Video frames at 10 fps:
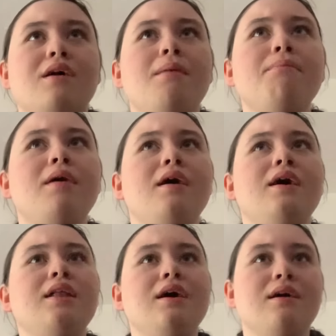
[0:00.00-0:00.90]
come
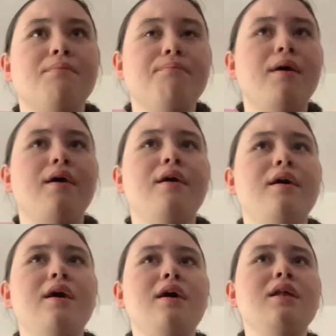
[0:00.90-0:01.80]
on, come
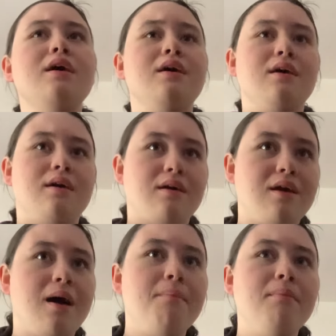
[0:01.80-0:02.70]
on,
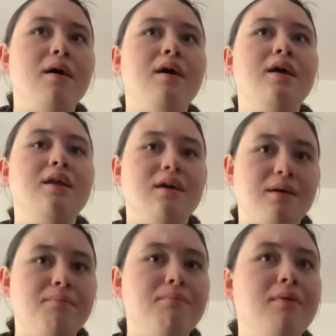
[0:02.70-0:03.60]
come on,
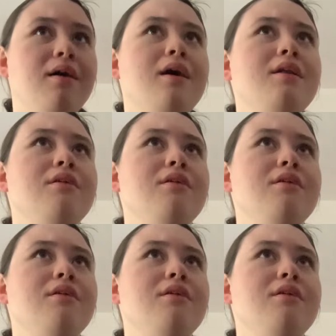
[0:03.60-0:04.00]
come on.